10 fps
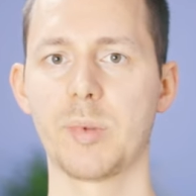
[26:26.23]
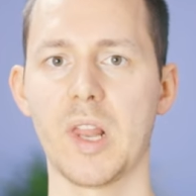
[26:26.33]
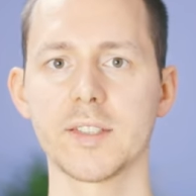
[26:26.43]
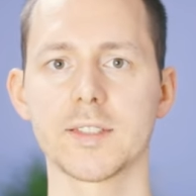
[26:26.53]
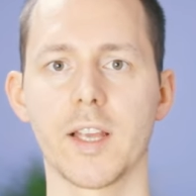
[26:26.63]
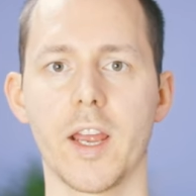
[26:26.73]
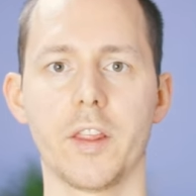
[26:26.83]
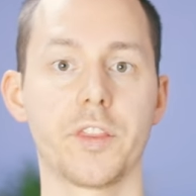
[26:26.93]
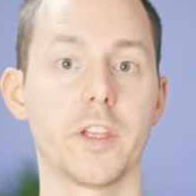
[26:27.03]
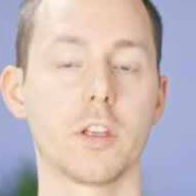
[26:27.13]
Plus
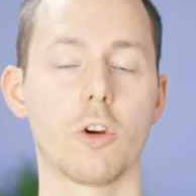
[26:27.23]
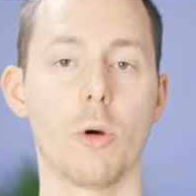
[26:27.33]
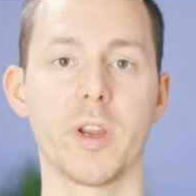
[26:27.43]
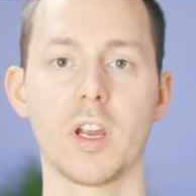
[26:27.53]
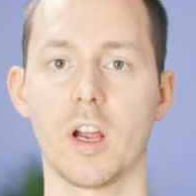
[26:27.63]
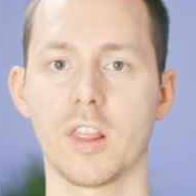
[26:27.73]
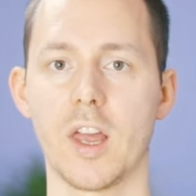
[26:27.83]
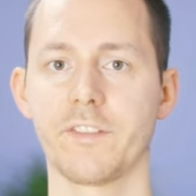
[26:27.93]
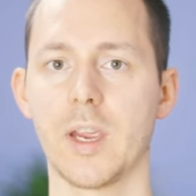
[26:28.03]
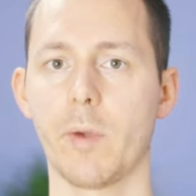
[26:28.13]
and the Comica
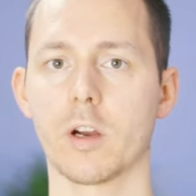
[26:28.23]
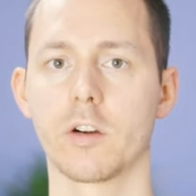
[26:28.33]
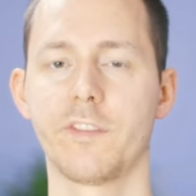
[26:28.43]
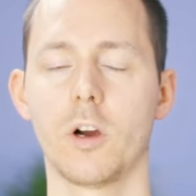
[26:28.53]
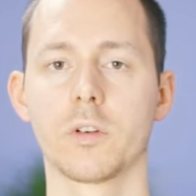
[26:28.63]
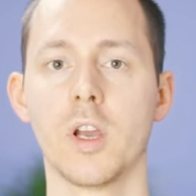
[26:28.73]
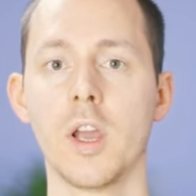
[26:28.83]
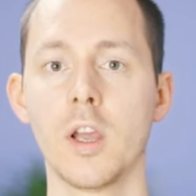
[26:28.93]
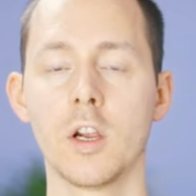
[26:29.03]
Lavier microphone,